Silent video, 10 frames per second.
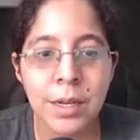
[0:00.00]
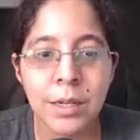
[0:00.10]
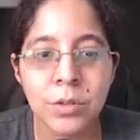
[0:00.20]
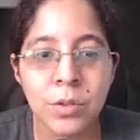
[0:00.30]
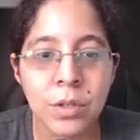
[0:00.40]

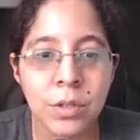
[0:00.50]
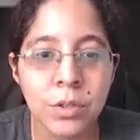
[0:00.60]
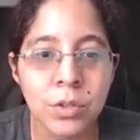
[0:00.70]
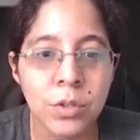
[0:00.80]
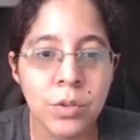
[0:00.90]
and you're going
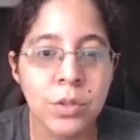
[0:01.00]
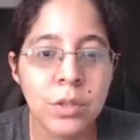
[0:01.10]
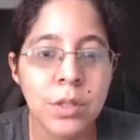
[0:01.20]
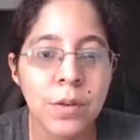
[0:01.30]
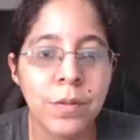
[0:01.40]
to
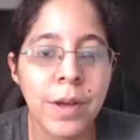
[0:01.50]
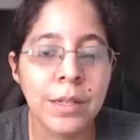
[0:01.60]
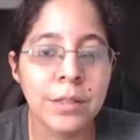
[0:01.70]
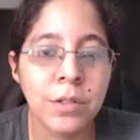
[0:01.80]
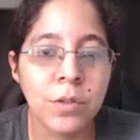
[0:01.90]
choose the
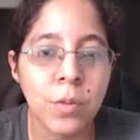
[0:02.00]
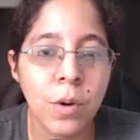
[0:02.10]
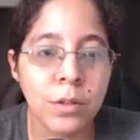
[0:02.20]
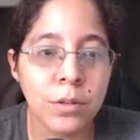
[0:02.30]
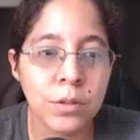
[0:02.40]
files that you
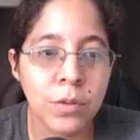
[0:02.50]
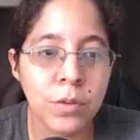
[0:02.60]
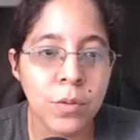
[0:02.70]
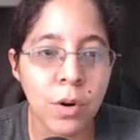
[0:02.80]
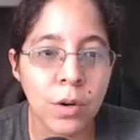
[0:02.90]
want
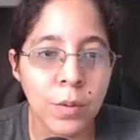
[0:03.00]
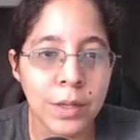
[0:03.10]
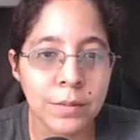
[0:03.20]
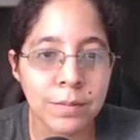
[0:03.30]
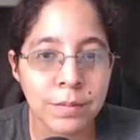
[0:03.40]
to work with,